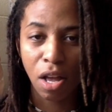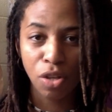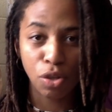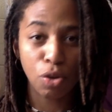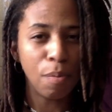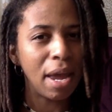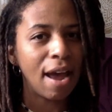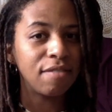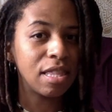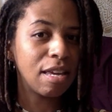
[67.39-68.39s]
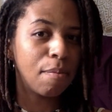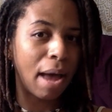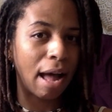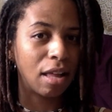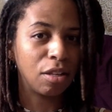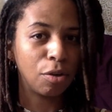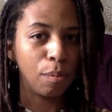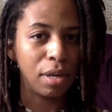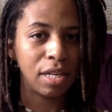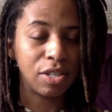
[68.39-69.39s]
So you may have to think back a little
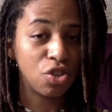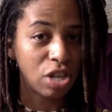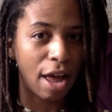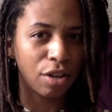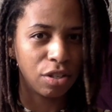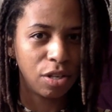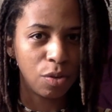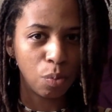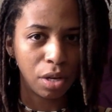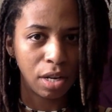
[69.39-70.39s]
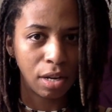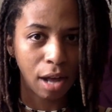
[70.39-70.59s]
bit to childhood when